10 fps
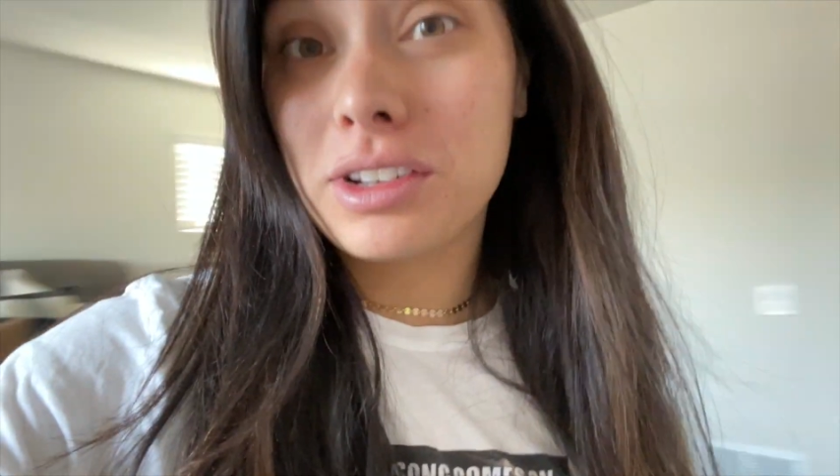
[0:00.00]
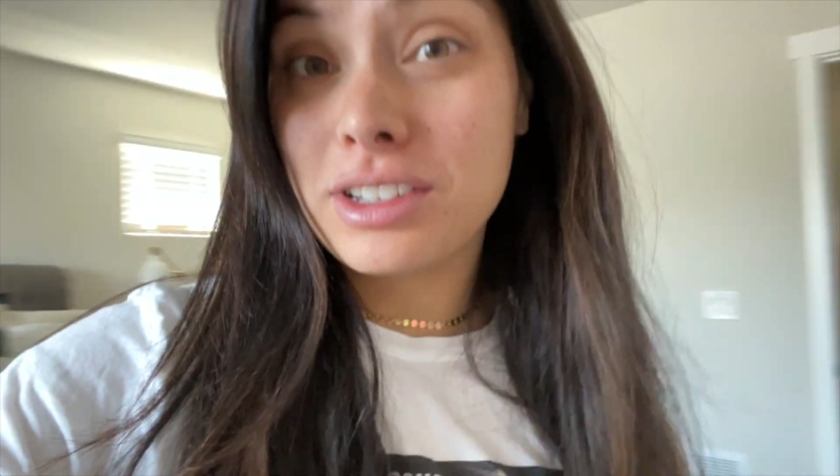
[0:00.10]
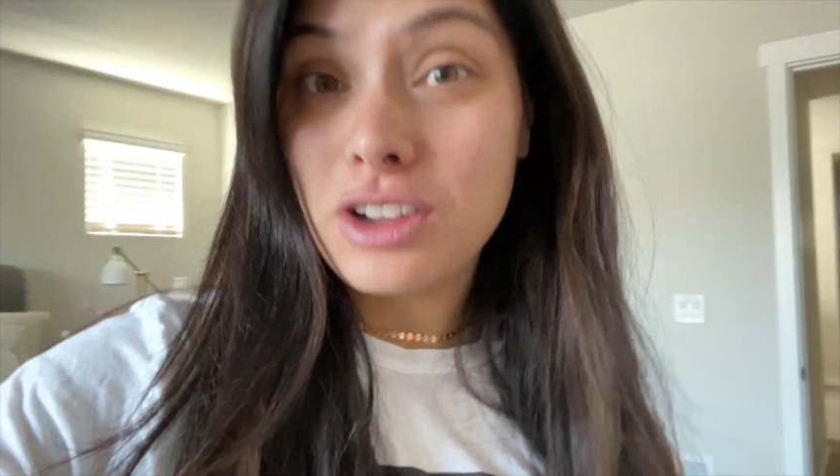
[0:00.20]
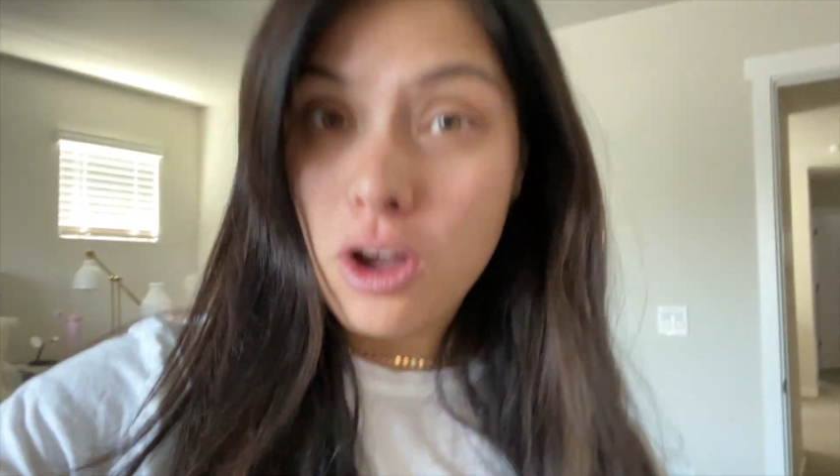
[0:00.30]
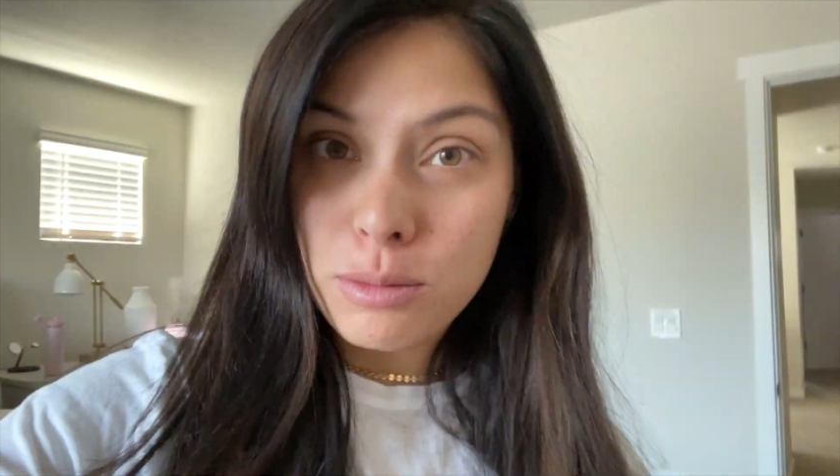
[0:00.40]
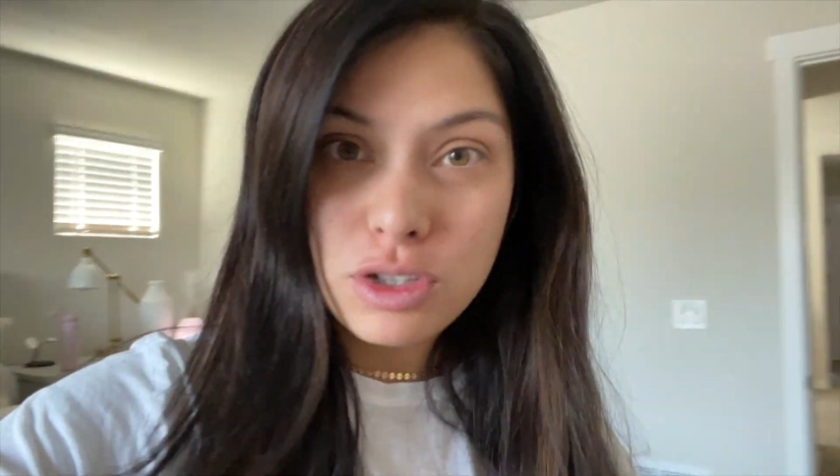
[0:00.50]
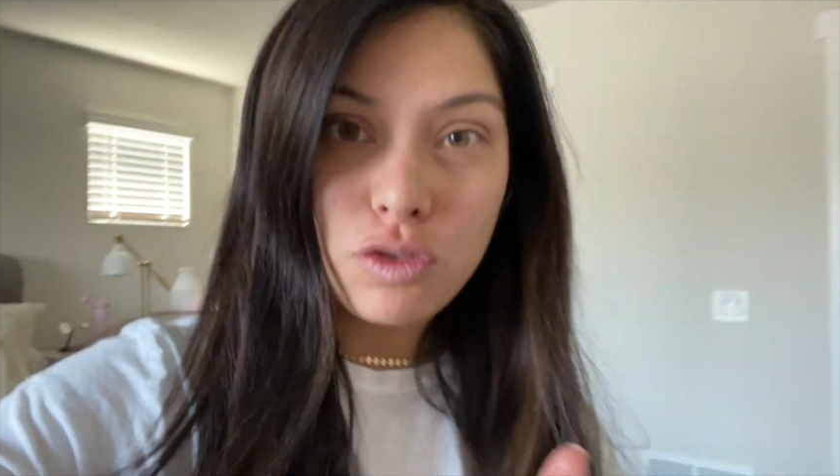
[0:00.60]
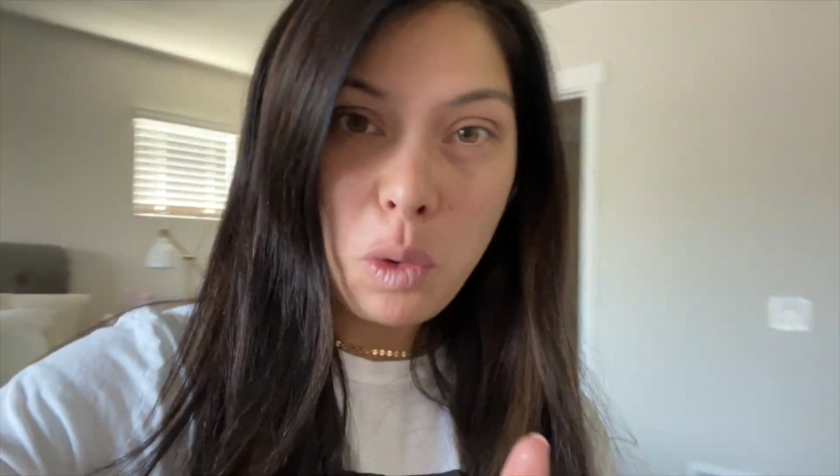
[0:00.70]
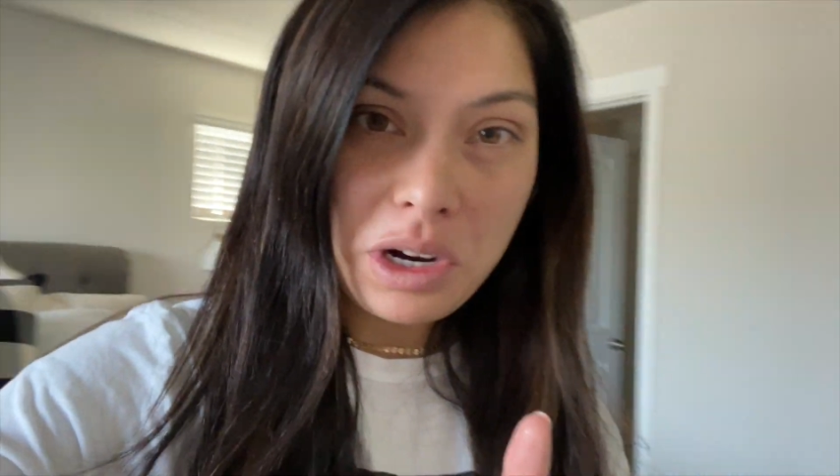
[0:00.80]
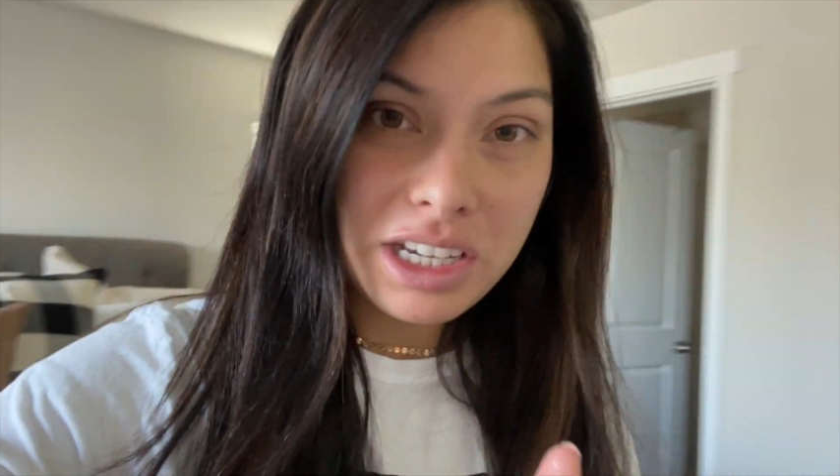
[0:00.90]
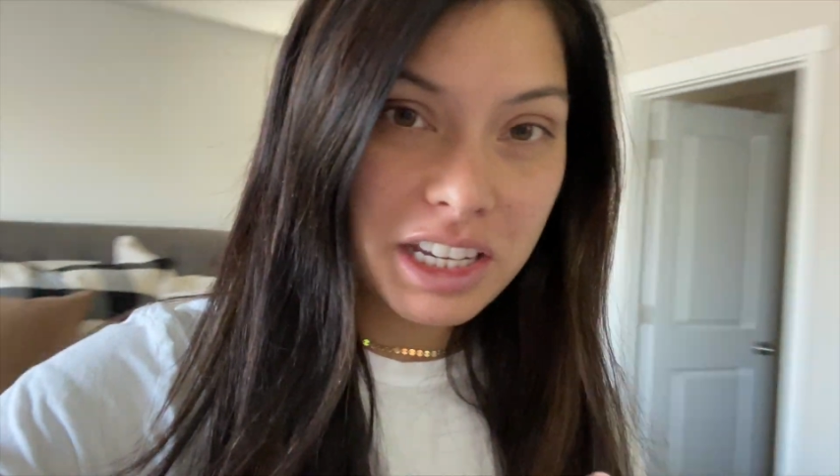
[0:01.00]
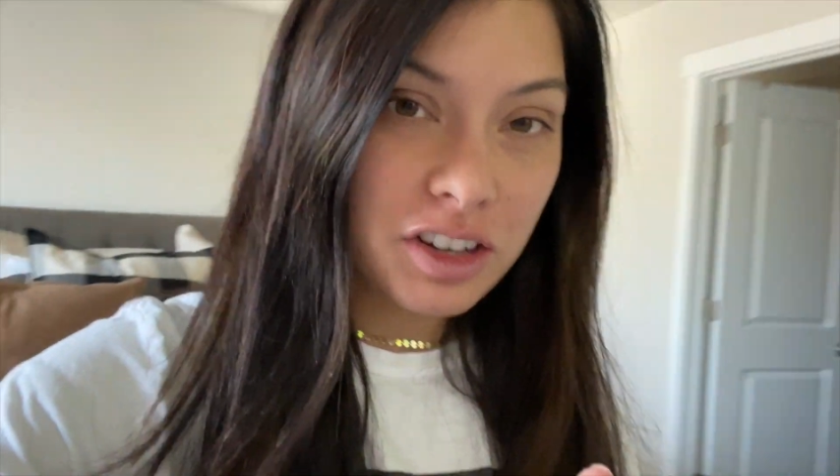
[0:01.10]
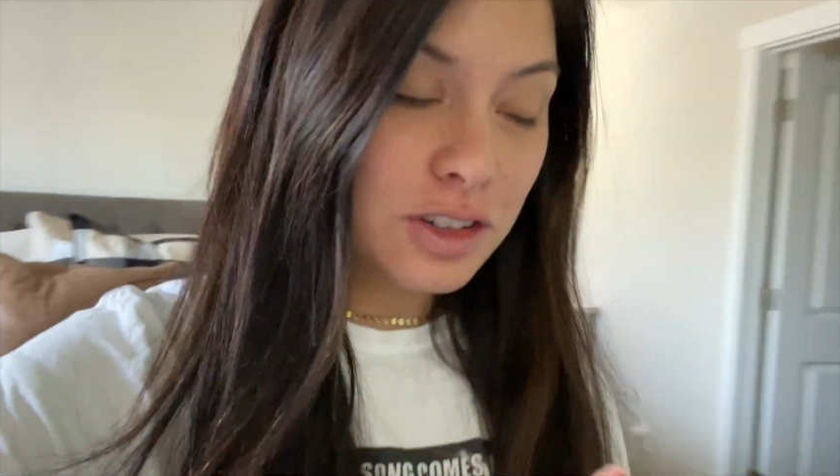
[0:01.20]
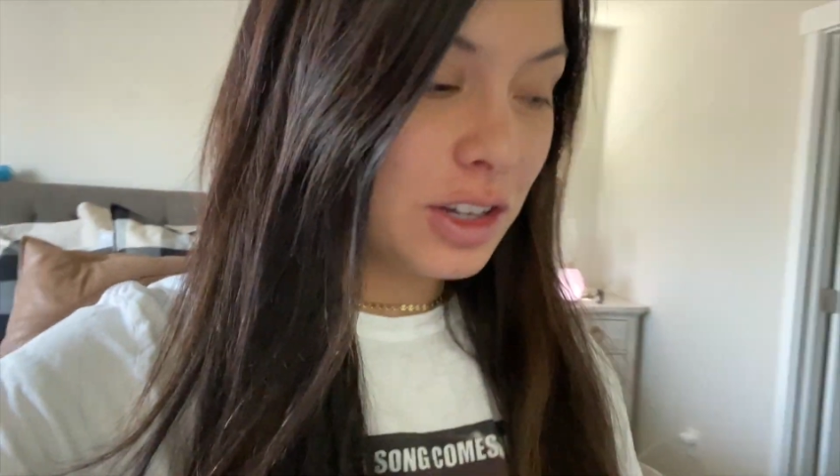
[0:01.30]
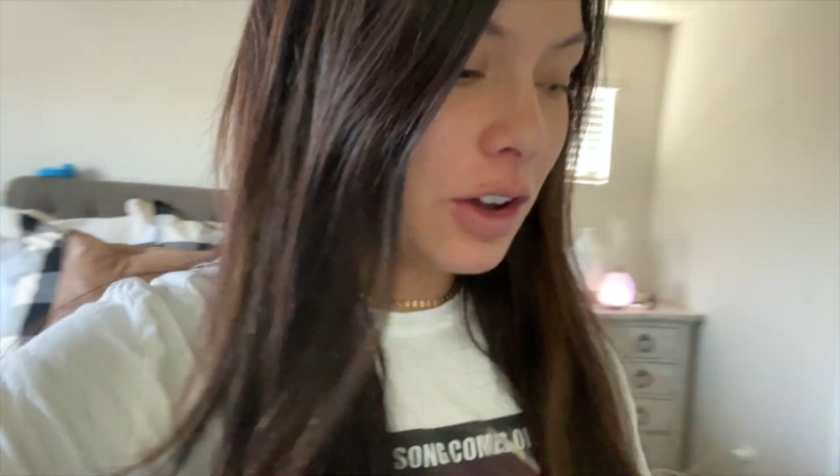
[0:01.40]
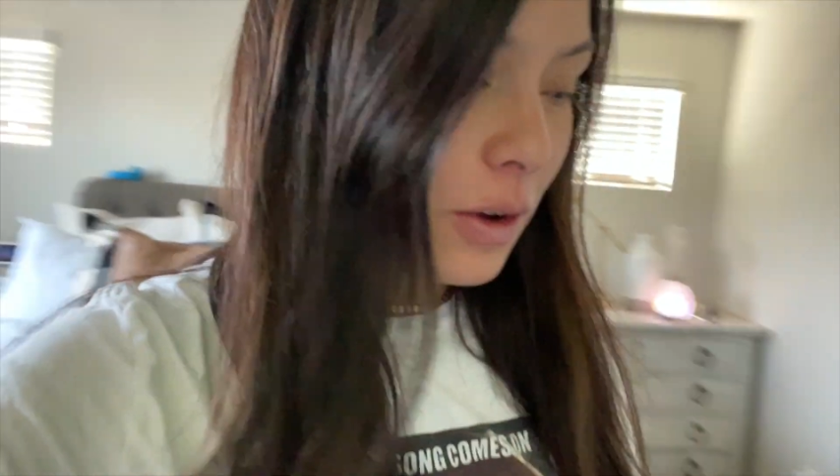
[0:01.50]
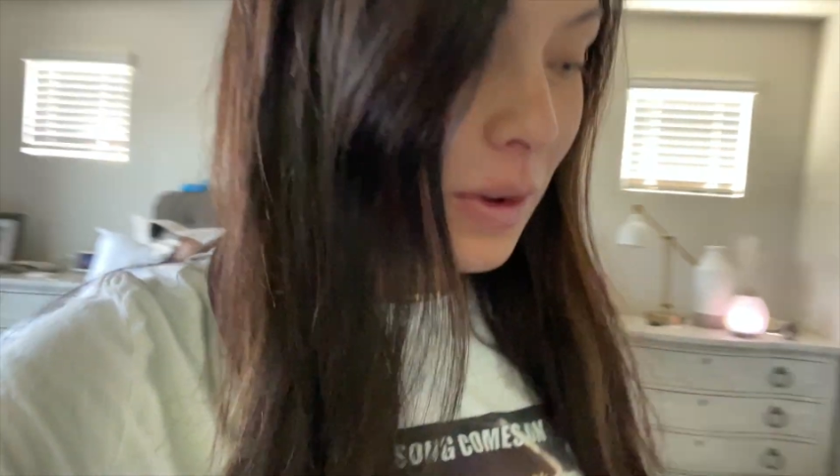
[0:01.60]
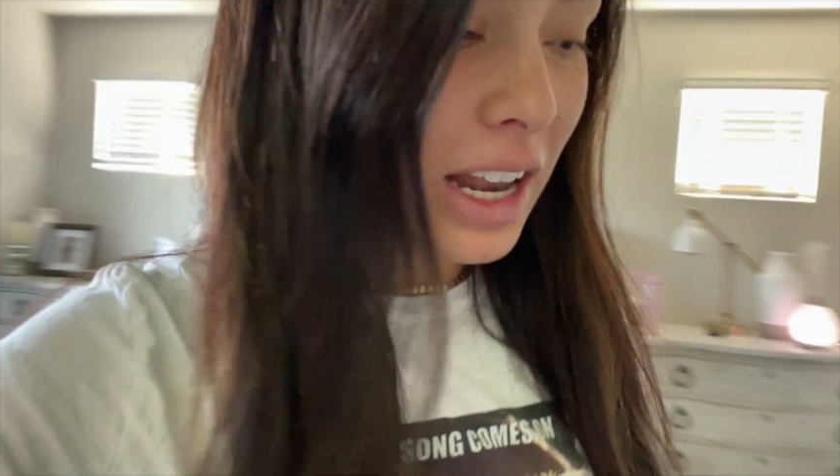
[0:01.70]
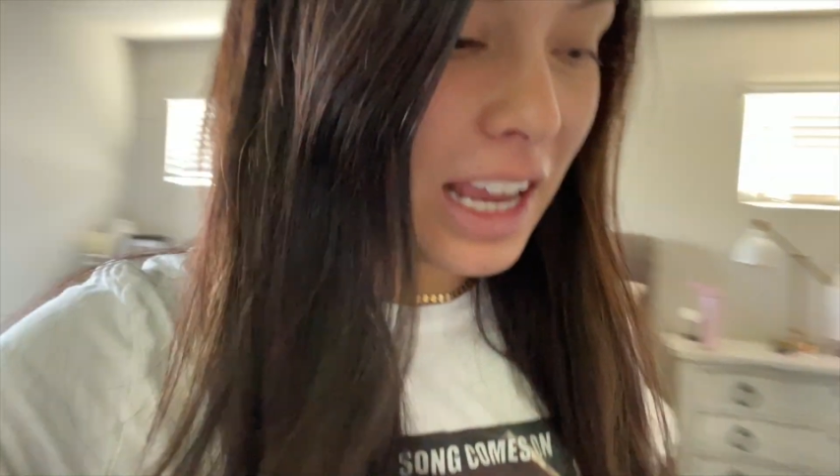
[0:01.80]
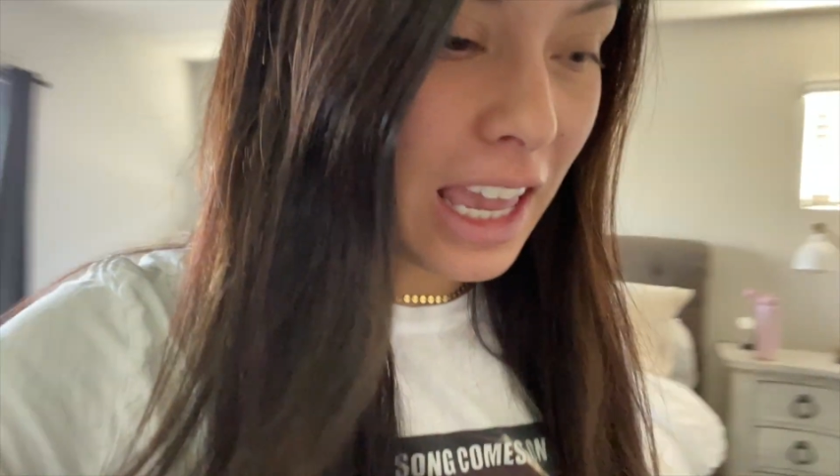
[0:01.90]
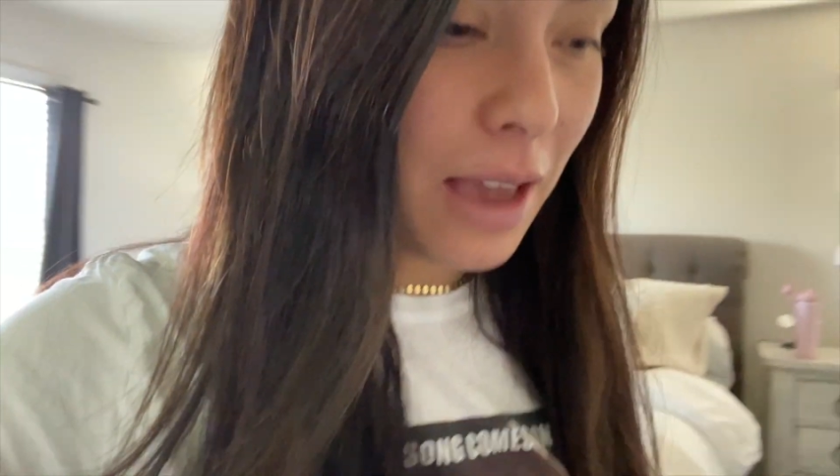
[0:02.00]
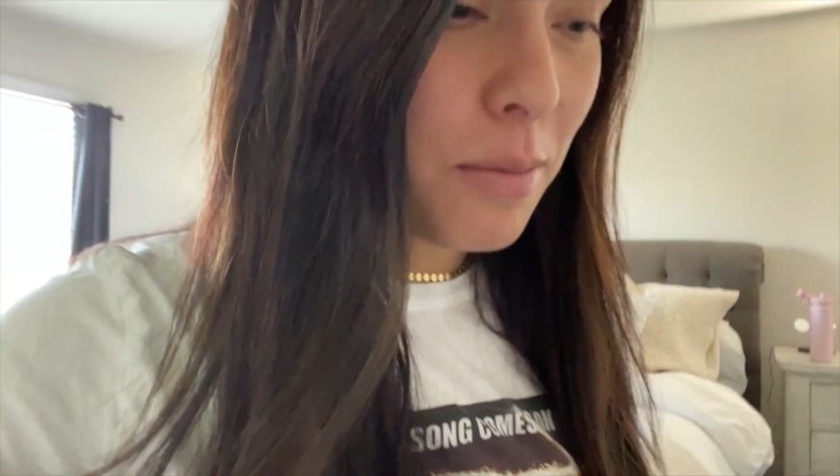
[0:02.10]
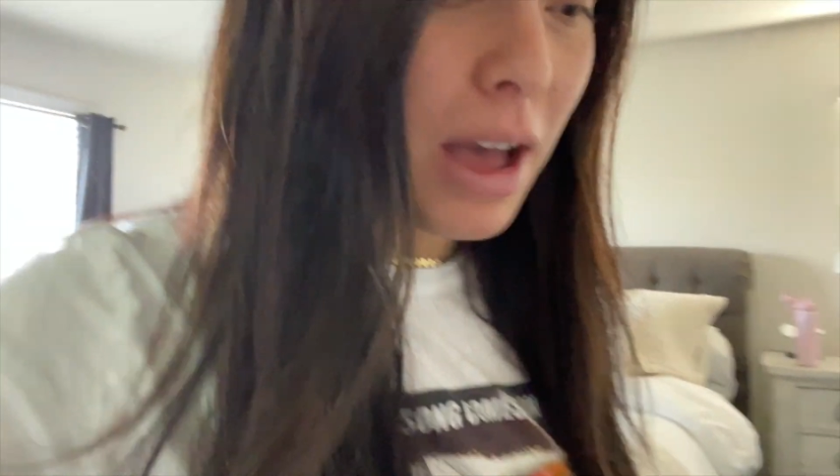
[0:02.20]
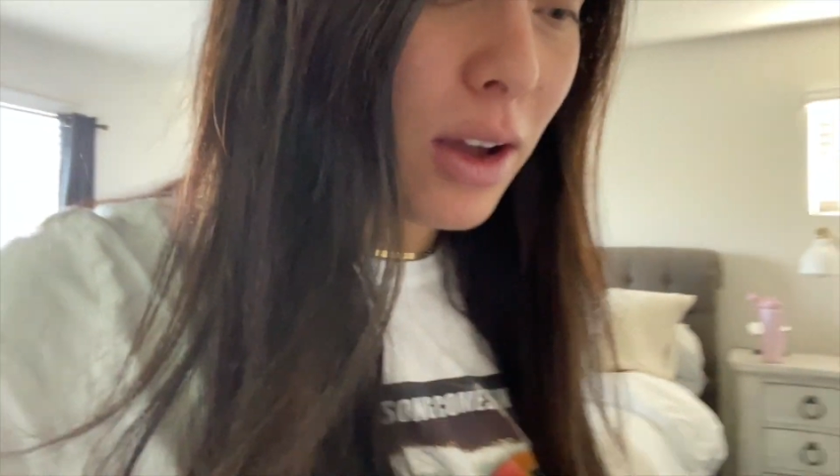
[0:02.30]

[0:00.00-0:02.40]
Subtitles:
almost 14 years ago, and I came back